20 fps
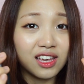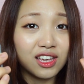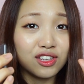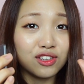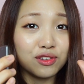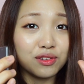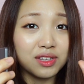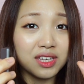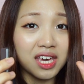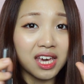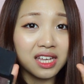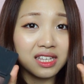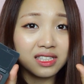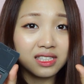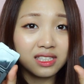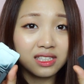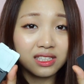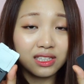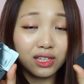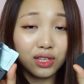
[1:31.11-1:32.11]
you can't
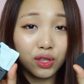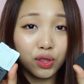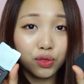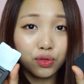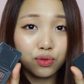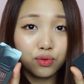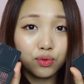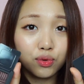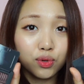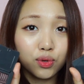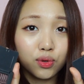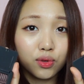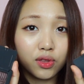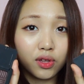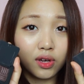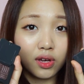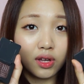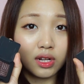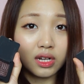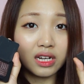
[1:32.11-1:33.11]
see through
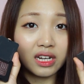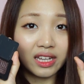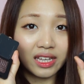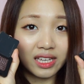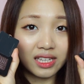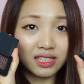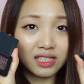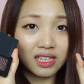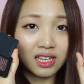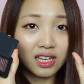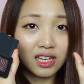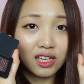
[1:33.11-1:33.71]
the lid